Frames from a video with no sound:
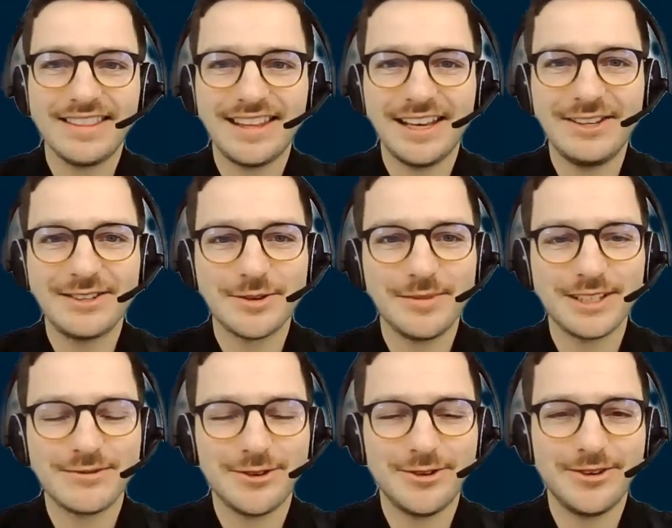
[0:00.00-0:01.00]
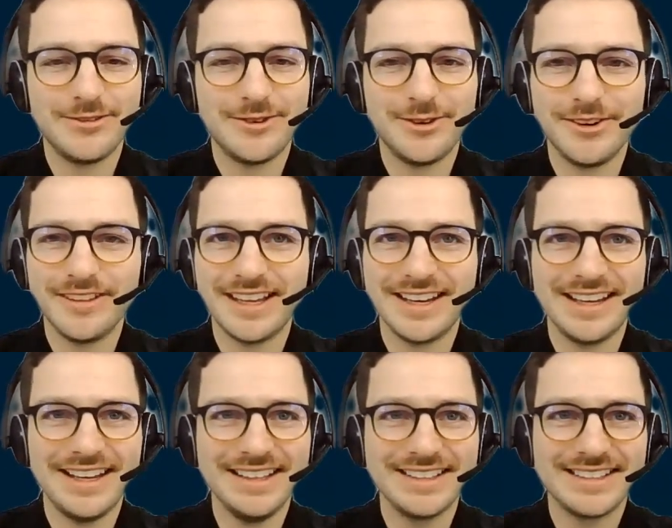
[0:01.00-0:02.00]
Thank you so much for all of that
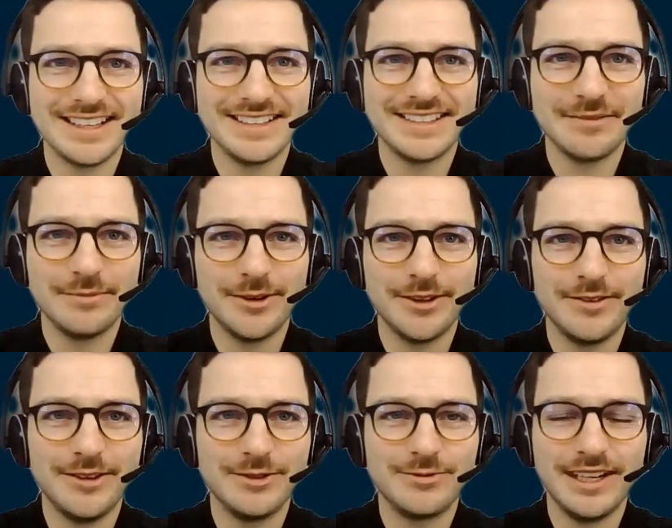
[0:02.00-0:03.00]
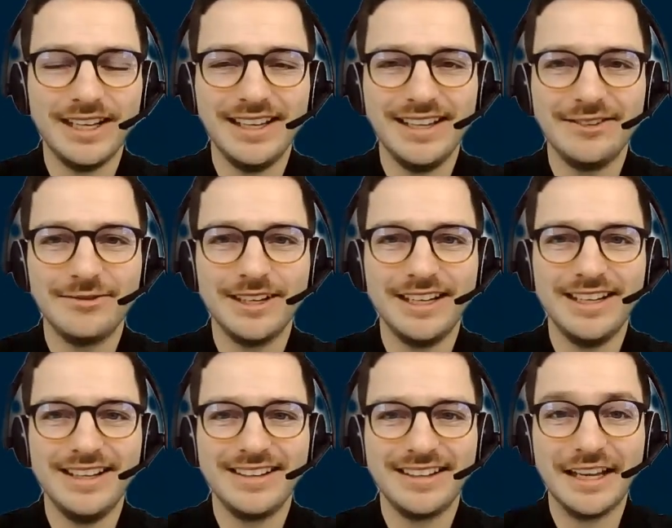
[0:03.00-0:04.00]
insights that both of you. It's really,
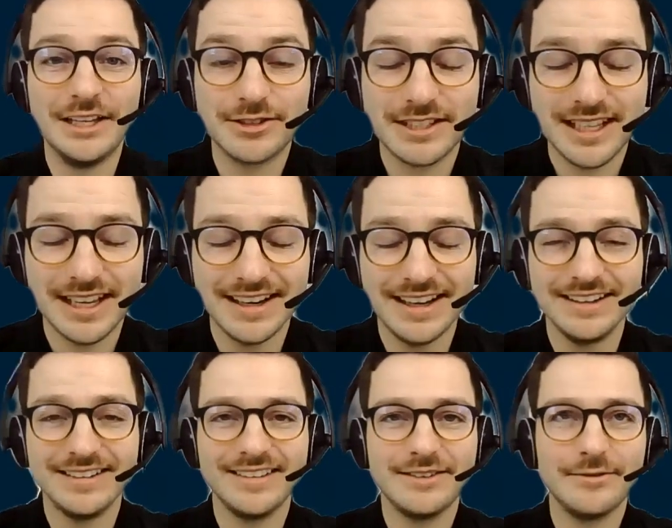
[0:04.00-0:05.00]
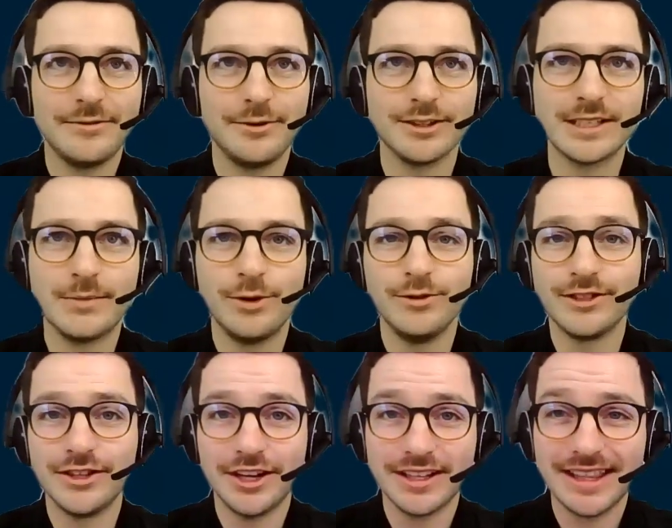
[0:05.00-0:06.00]
really interesting. And then for someone who's
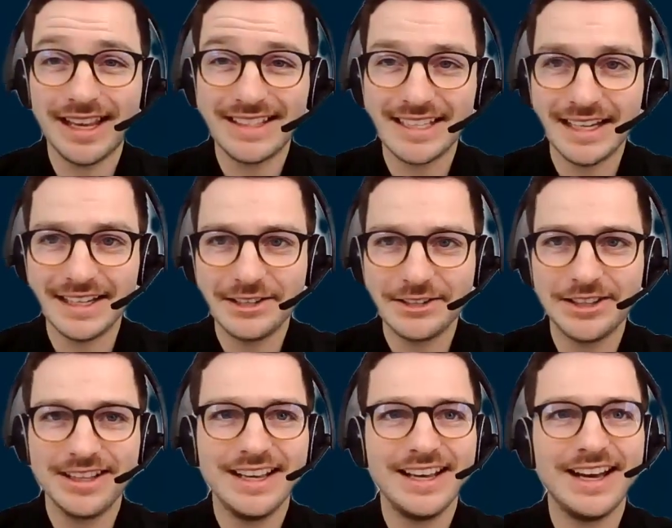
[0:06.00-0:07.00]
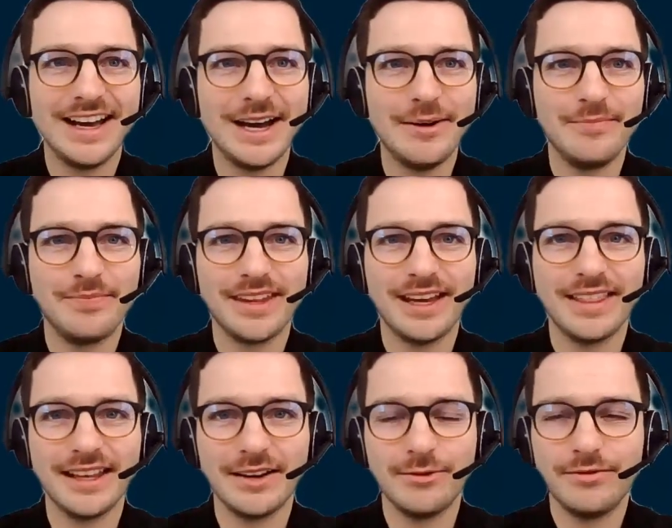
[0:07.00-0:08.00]
not that technical, I
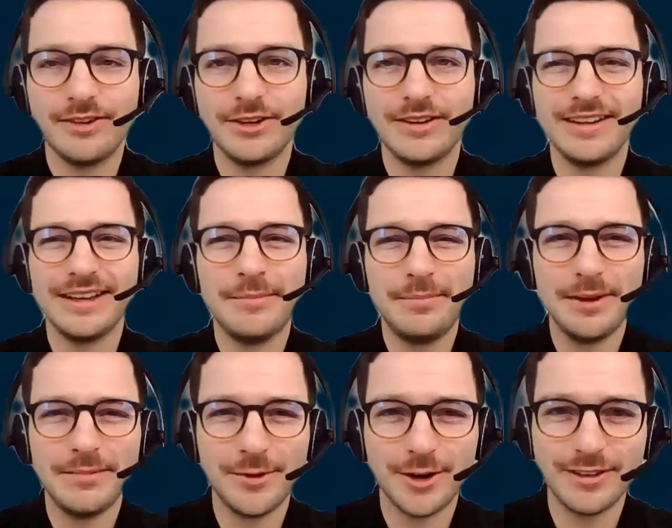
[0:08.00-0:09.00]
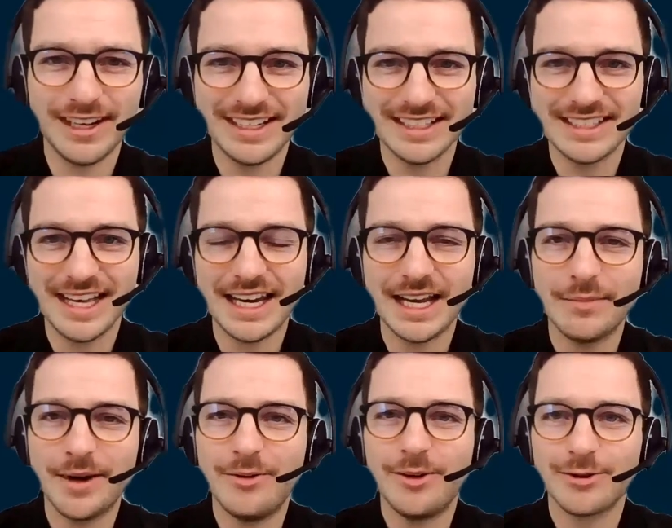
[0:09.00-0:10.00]
think I've got a bit more of an understanding
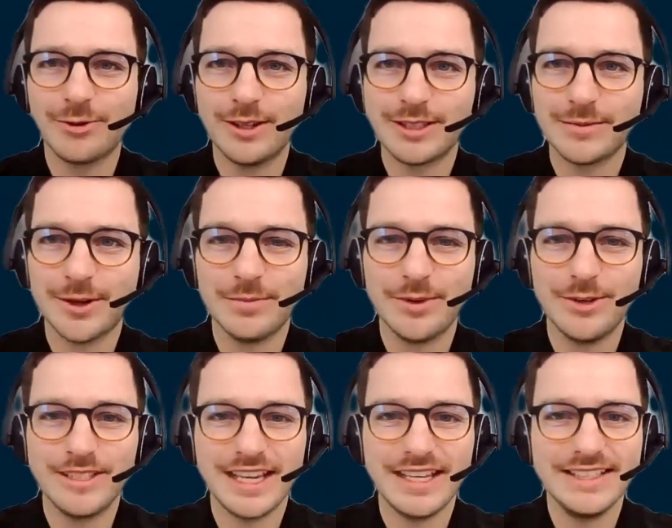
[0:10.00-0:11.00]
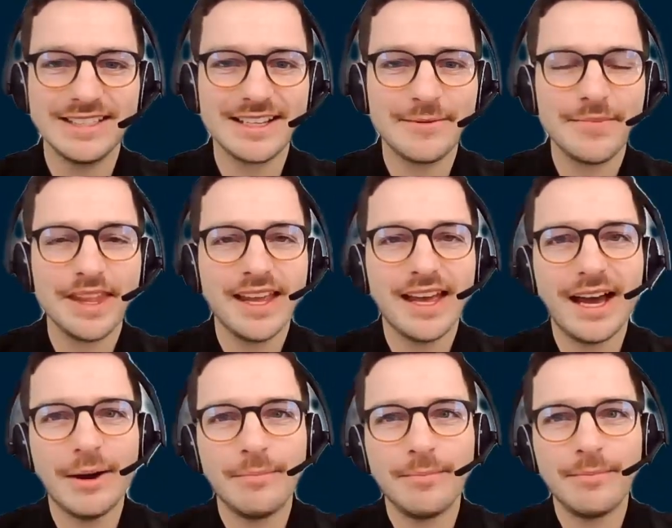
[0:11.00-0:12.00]
about what quantum computing is.
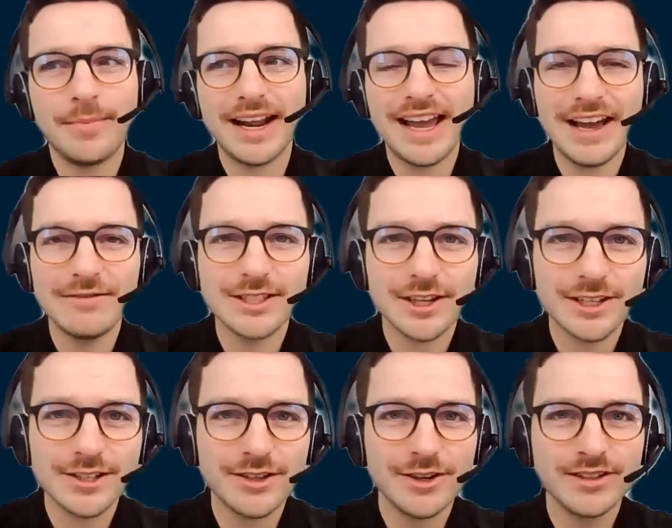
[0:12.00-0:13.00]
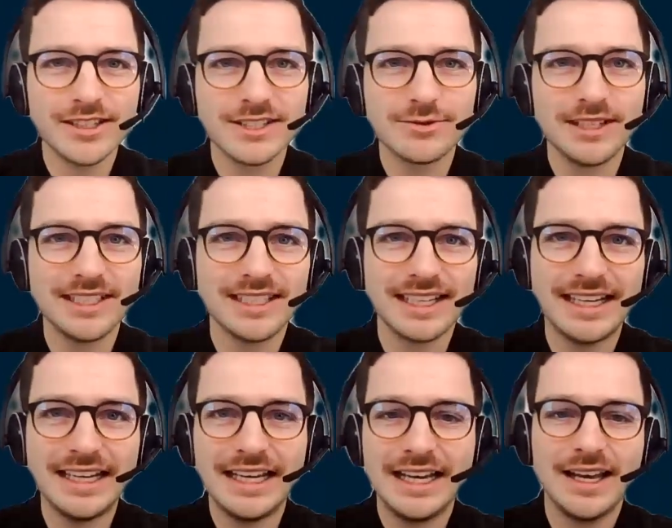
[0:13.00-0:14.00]
But I have started to notice
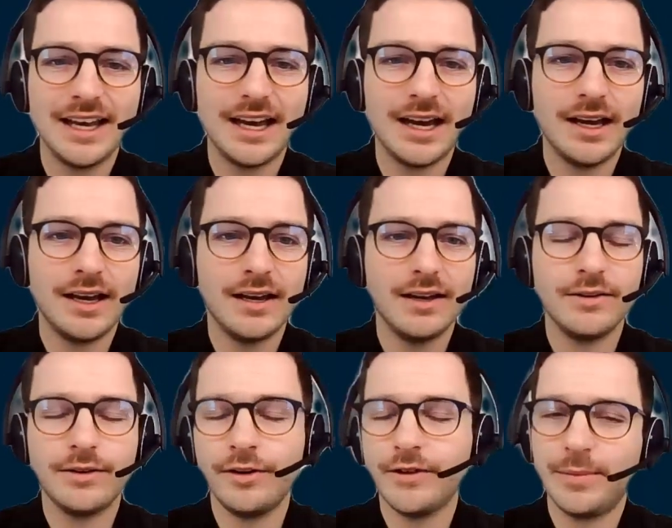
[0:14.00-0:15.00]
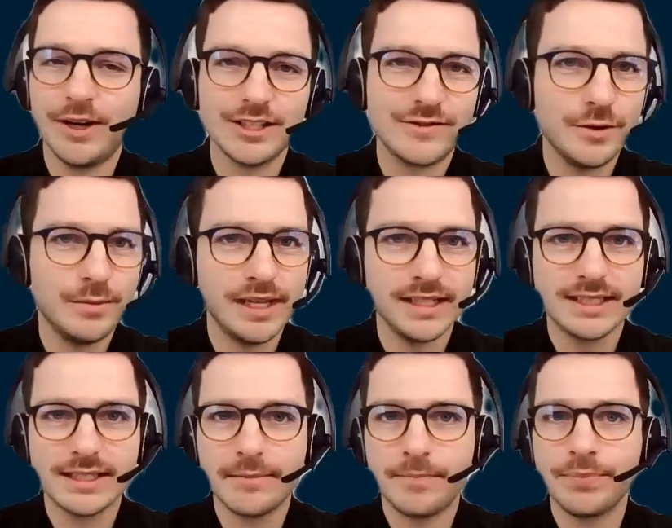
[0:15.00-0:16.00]
recently, over the past few
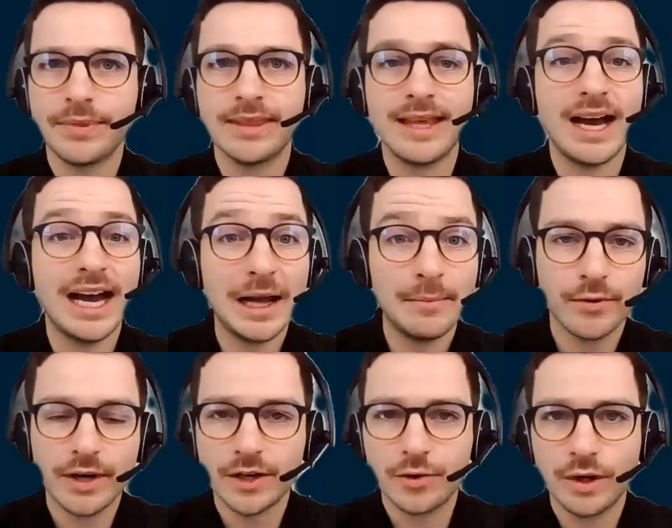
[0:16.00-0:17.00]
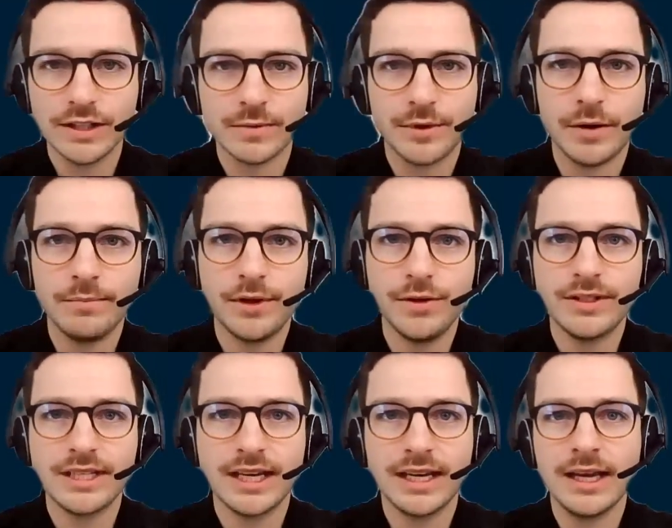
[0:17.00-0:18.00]
months, the hype around quantum
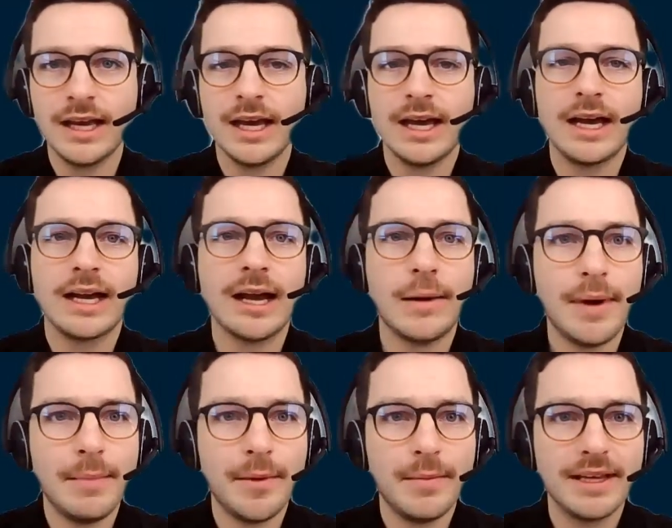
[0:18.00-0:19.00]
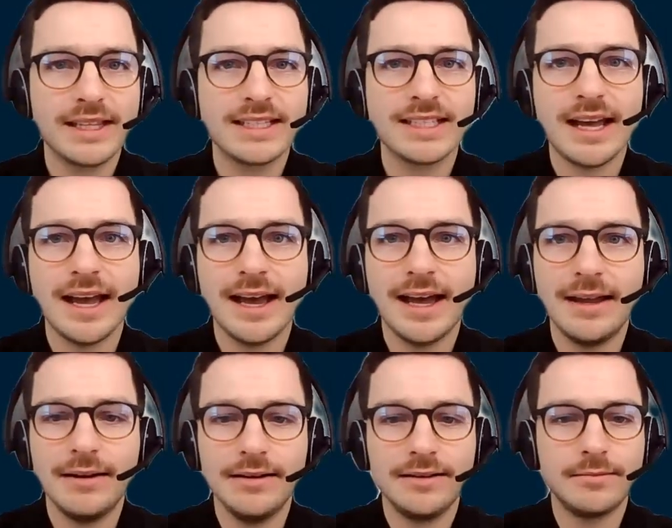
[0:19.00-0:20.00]
computing come up a bit,
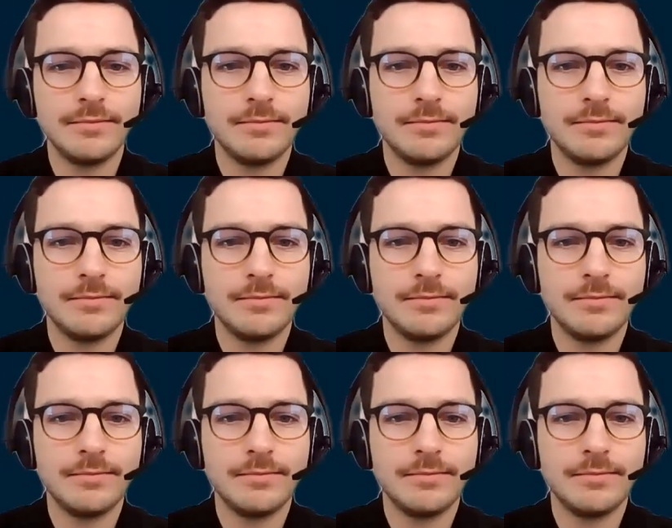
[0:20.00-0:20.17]
and